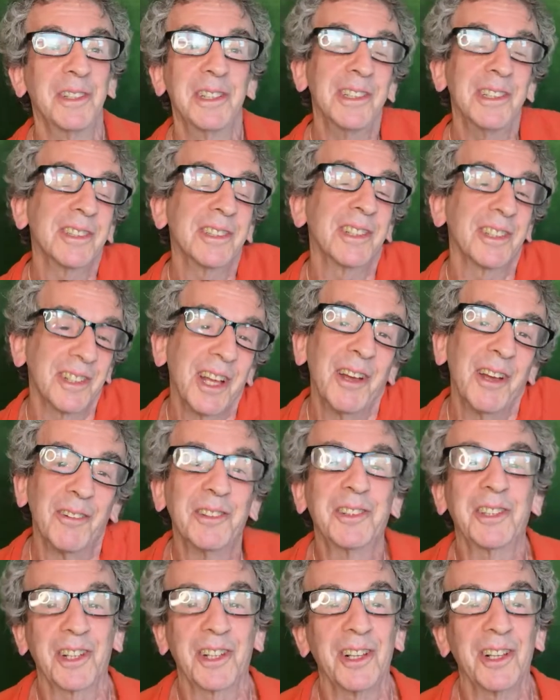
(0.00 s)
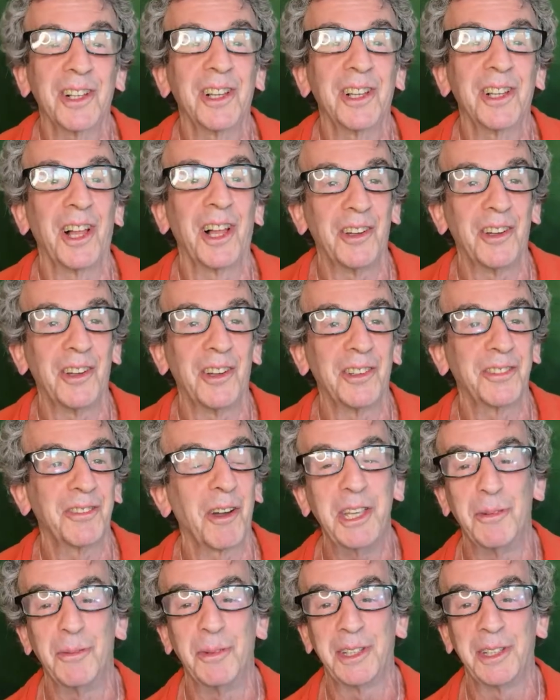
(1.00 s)
But it was close, very
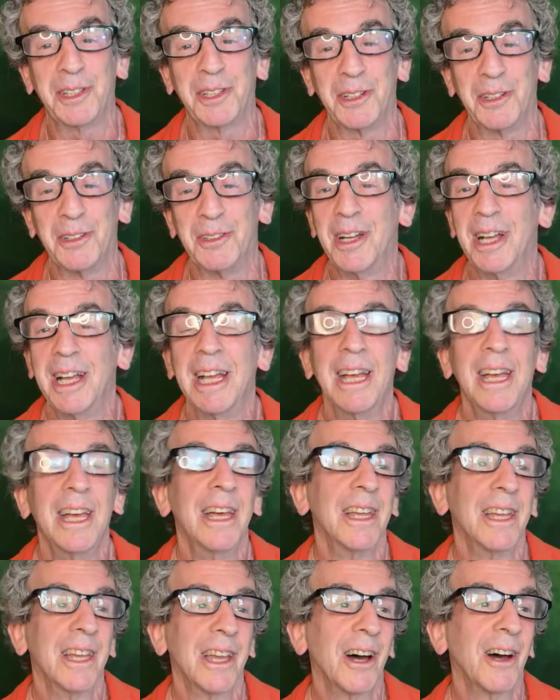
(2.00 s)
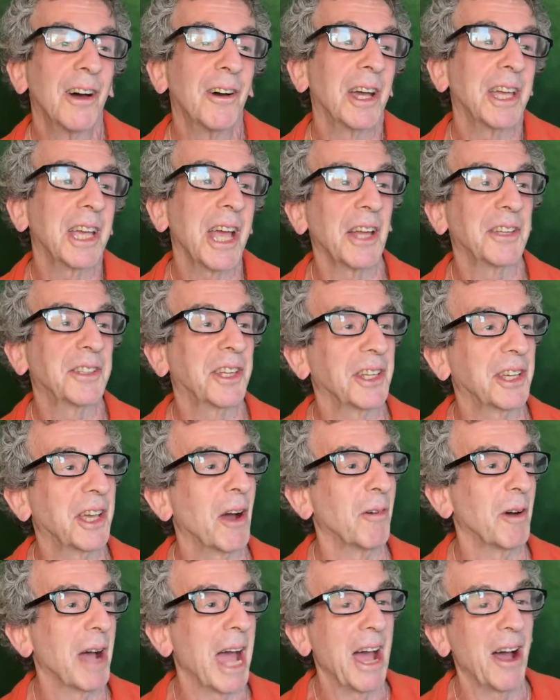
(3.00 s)
humid too. Oh, I got to
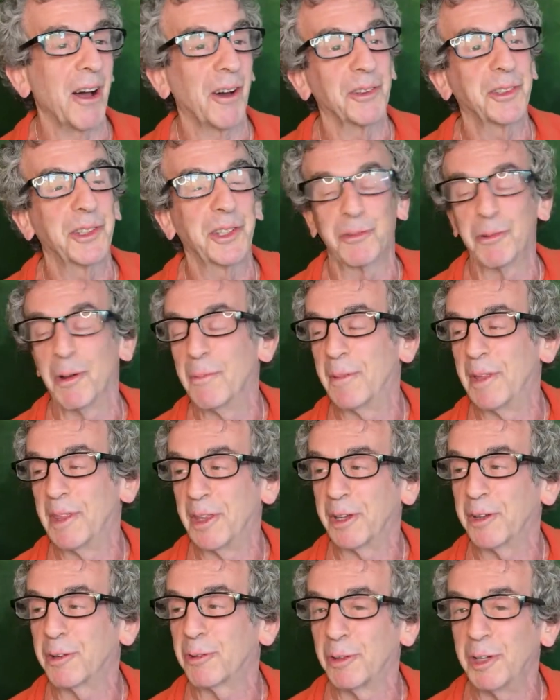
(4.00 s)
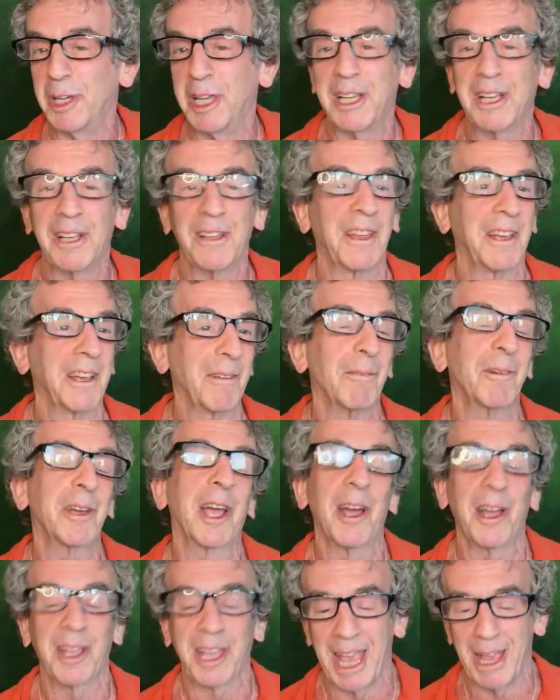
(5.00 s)
go out, swim in the creek, and then
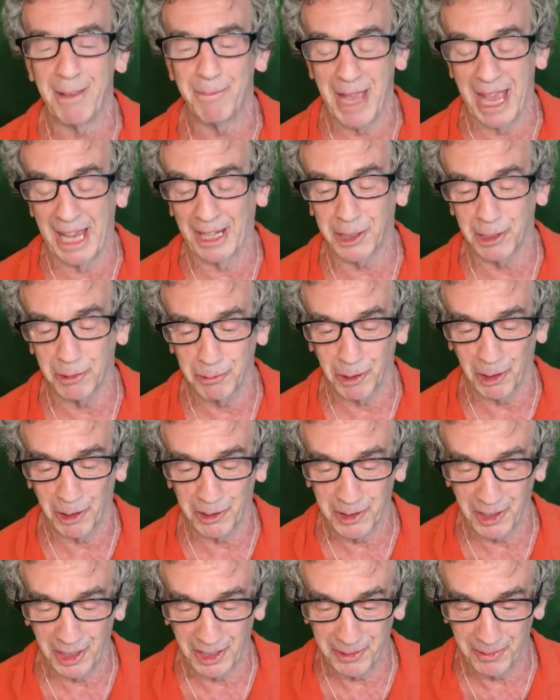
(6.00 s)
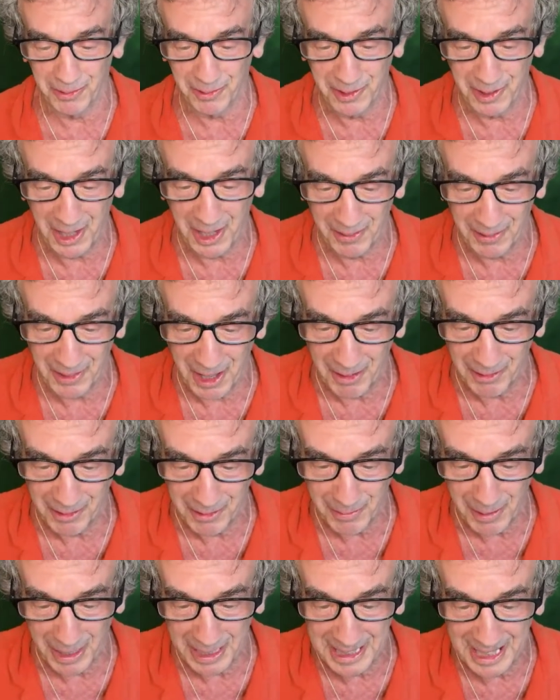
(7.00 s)
came back to work. So that was
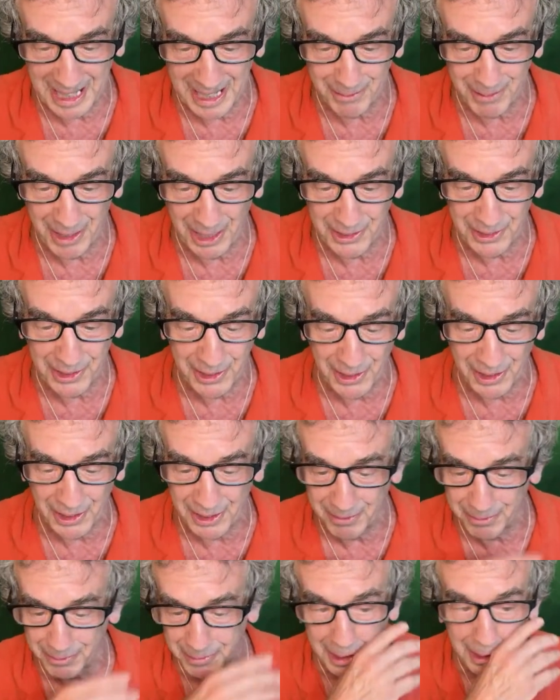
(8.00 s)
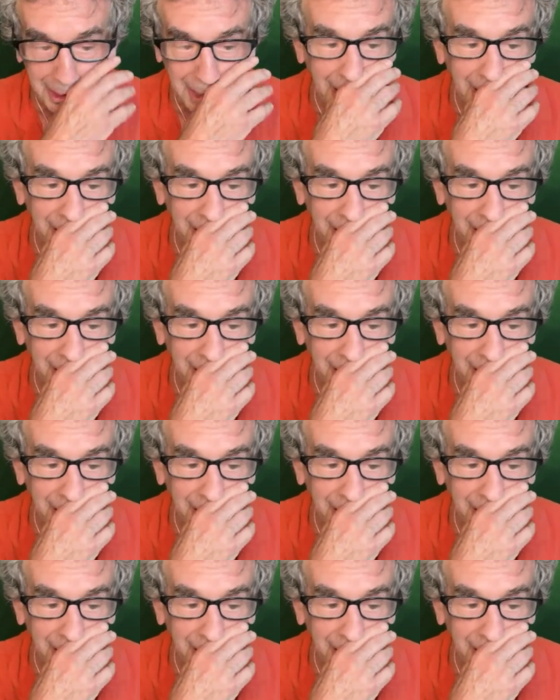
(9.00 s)
my day basically. But